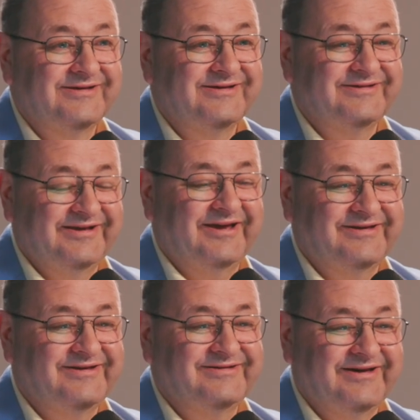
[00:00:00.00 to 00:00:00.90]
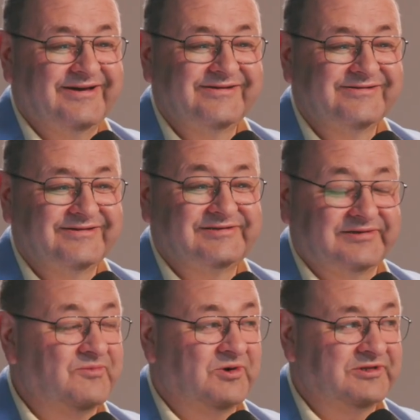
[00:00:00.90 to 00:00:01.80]
Yeah. It's
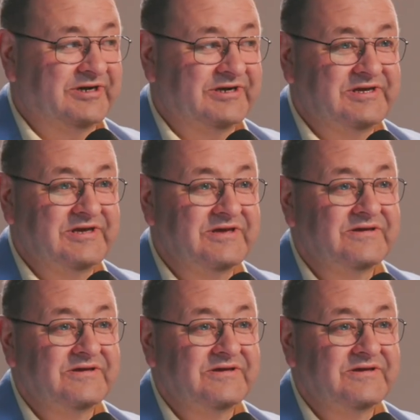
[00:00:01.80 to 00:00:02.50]
a monarchy.